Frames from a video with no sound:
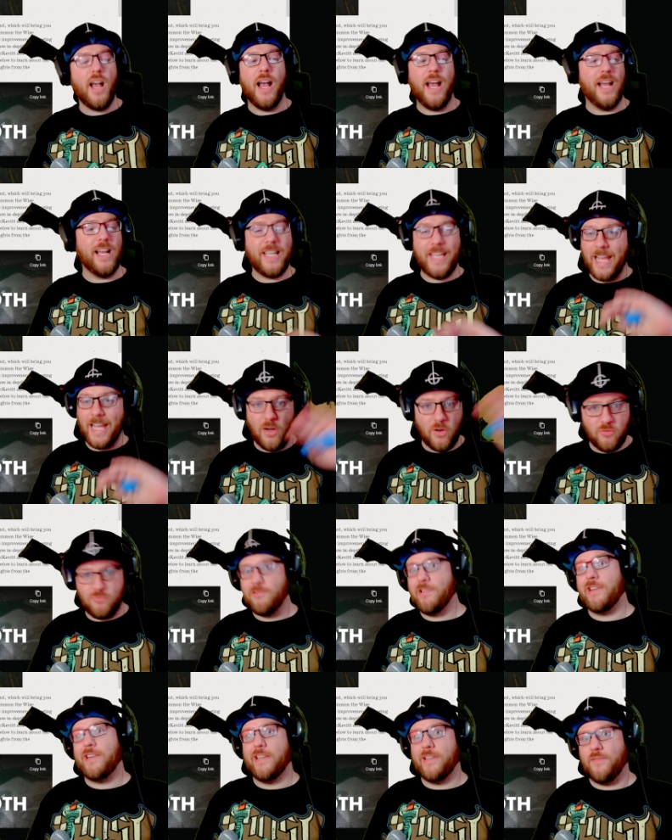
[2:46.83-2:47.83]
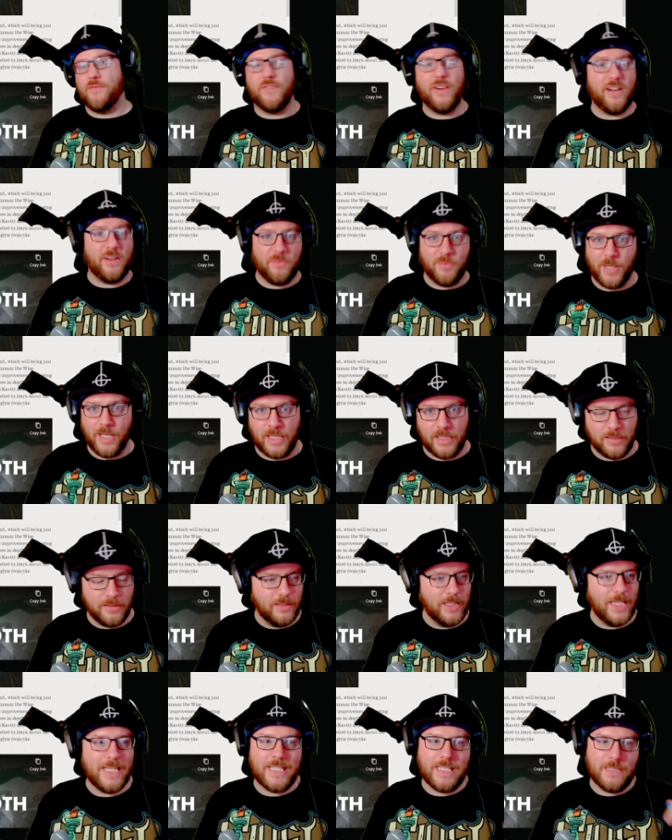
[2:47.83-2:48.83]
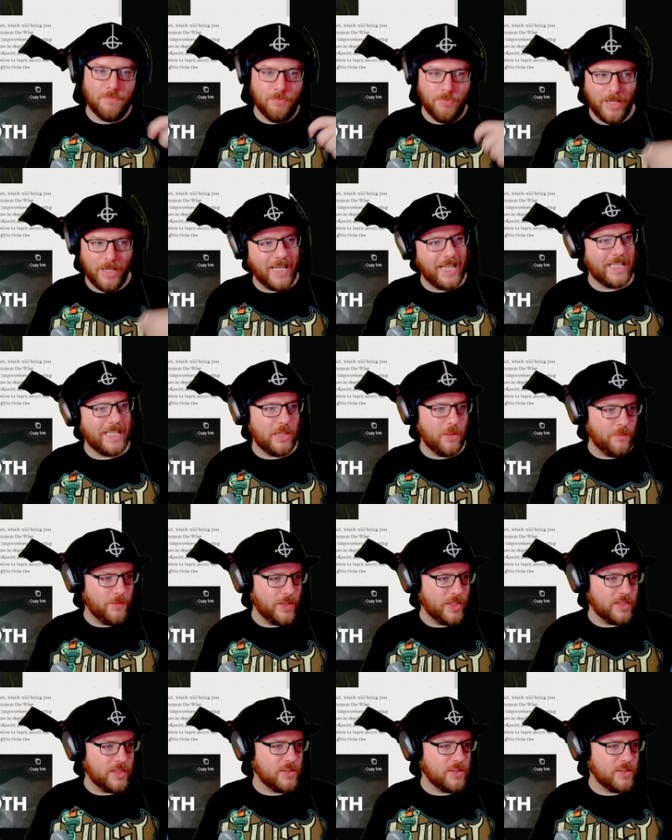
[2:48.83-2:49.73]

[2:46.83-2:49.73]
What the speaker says: I cannot read it very well. It's bloody obvious.